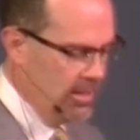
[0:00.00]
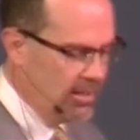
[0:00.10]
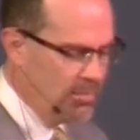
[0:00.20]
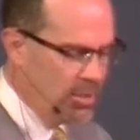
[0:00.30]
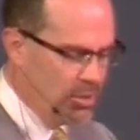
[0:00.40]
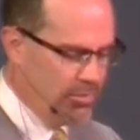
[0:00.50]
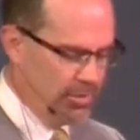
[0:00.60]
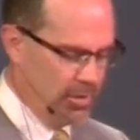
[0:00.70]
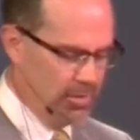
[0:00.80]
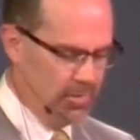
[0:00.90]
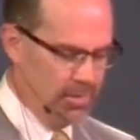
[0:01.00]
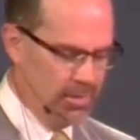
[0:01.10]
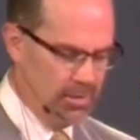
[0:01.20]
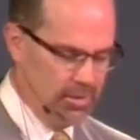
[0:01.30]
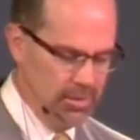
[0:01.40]
Get them over.
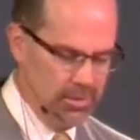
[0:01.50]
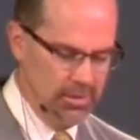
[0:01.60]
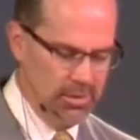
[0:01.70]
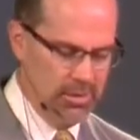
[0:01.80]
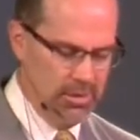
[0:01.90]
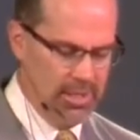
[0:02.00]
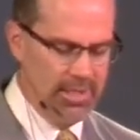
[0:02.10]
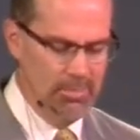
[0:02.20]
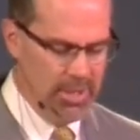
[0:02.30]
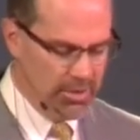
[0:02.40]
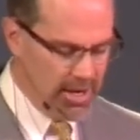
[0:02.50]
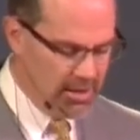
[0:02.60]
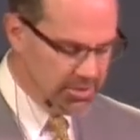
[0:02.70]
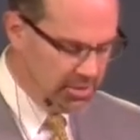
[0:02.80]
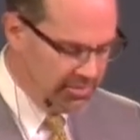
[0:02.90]
Let them be
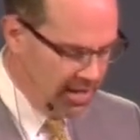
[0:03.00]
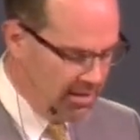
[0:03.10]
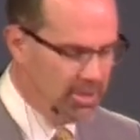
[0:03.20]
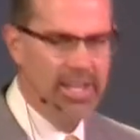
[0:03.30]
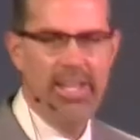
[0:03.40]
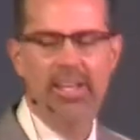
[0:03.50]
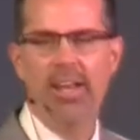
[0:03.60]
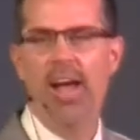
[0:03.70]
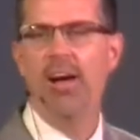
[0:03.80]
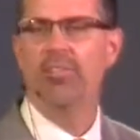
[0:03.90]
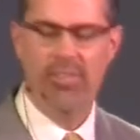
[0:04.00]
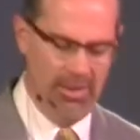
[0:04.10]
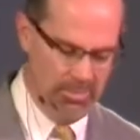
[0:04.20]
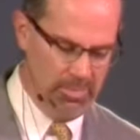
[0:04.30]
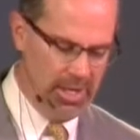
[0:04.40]
around your family and ask
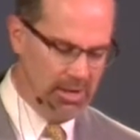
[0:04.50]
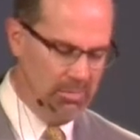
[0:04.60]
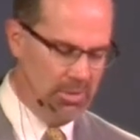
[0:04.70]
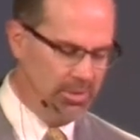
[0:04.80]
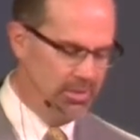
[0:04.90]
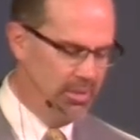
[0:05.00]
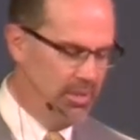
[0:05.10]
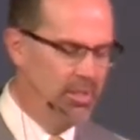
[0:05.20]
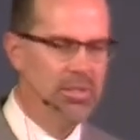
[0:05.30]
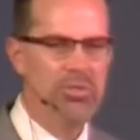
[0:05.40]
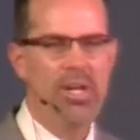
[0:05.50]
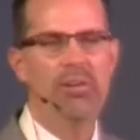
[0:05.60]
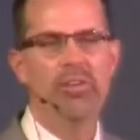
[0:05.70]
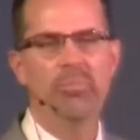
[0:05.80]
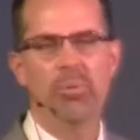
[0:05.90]
them. Be humbled.
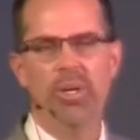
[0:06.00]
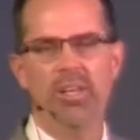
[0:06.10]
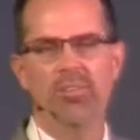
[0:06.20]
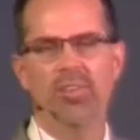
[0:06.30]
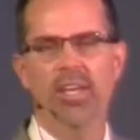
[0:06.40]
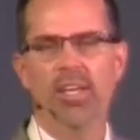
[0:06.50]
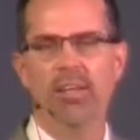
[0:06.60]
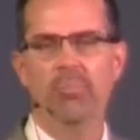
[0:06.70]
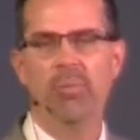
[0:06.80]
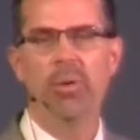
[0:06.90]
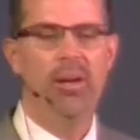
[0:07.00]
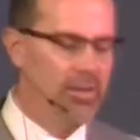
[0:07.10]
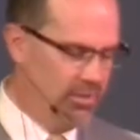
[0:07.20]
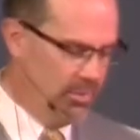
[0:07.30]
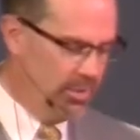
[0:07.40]
Share with me, what are you seeing in my
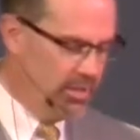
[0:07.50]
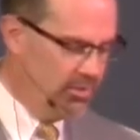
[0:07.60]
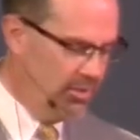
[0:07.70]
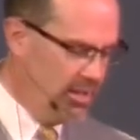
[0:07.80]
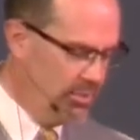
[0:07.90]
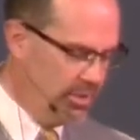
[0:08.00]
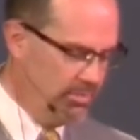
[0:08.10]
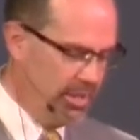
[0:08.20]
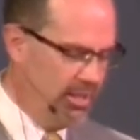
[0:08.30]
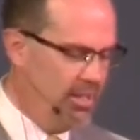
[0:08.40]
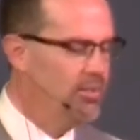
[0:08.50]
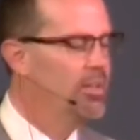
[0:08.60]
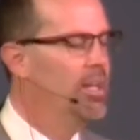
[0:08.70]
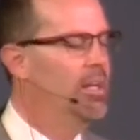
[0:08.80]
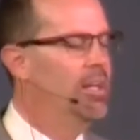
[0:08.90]
parenting? What do you see with my
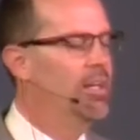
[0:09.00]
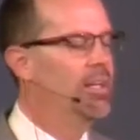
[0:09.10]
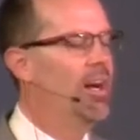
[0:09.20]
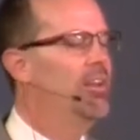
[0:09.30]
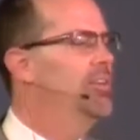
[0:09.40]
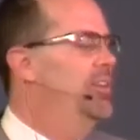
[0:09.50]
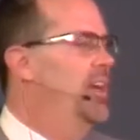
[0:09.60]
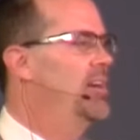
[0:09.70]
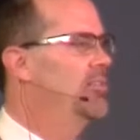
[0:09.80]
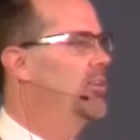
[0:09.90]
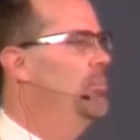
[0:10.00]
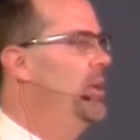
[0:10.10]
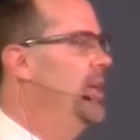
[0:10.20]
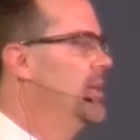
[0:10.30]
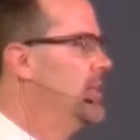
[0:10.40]
kids?
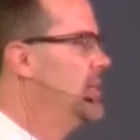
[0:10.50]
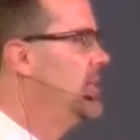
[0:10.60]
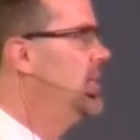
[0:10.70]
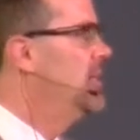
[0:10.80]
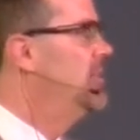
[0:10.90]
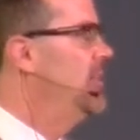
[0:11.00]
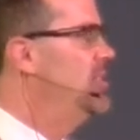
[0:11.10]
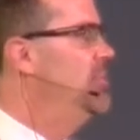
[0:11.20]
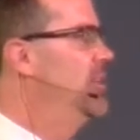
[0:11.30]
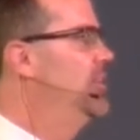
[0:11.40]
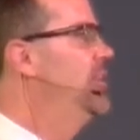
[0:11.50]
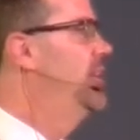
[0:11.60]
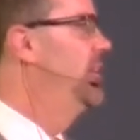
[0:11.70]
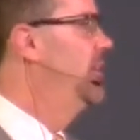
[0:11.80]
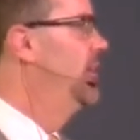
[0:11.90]
me. Teach me
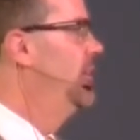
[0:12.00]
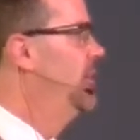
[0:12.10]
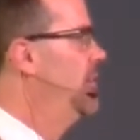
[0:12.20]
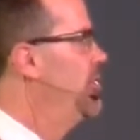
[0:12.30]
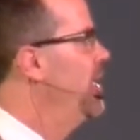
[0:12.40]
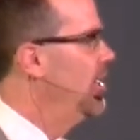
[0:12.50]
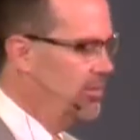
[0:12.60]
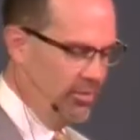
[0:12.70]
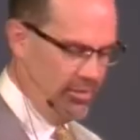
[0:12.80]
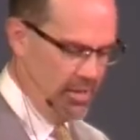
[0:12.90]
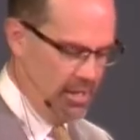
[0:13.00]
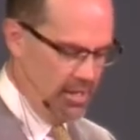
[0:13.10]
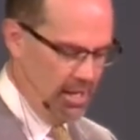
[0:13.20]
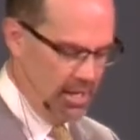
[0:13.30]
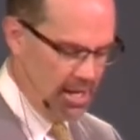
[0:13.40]
good things
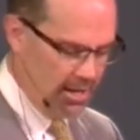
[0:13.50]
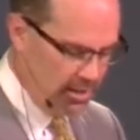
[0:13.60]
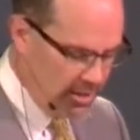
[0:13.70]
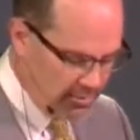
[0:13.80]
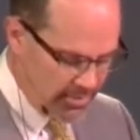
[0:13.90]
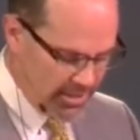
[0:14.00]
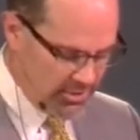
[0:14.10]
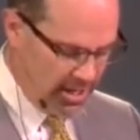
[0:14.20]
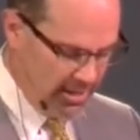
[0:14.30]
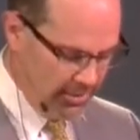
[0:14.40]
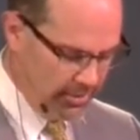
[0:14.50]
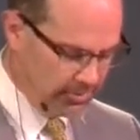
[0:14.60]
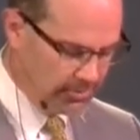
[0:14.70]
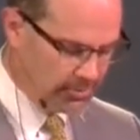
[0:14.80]
and how to love my child.